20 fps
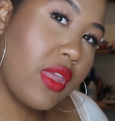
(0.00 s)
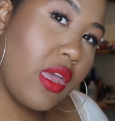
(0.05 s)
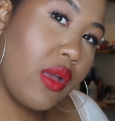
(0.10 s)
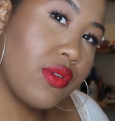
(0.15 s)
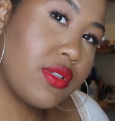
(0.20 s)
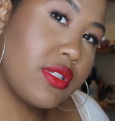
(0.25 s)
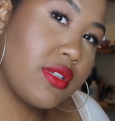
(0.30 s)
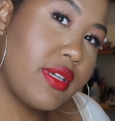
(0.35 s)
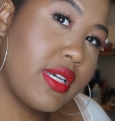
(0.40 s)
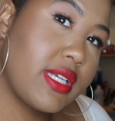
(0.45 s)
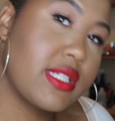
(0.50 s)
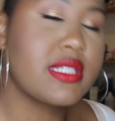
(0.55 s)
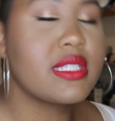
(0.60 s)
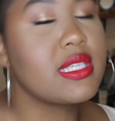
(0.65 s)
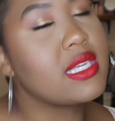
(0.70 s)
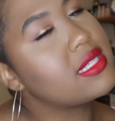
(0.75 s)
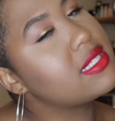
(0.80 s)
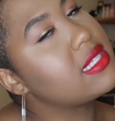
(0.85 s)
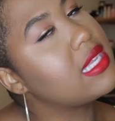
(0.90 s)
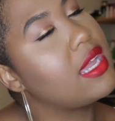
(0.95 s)
I'll see you guys
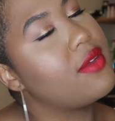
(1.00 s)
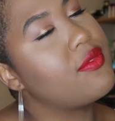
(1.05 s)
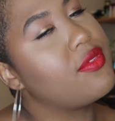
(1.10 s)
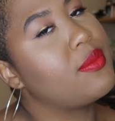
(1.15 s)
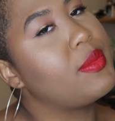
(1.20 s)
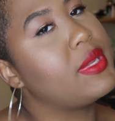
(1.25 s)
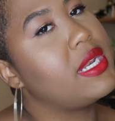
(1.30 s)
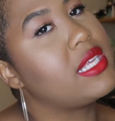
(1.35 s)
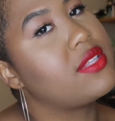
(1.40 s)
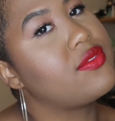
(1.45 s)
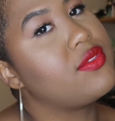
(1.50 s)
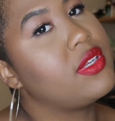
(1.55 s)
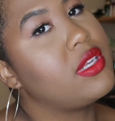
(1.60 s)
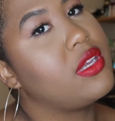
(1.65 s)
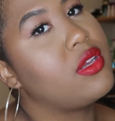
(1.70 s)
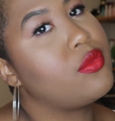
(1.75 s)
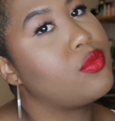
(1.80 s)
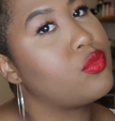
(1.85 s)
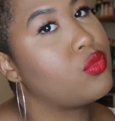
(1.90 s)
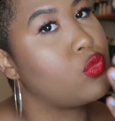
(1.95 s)
next time for my next
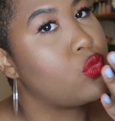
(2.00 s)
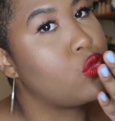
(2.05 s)
video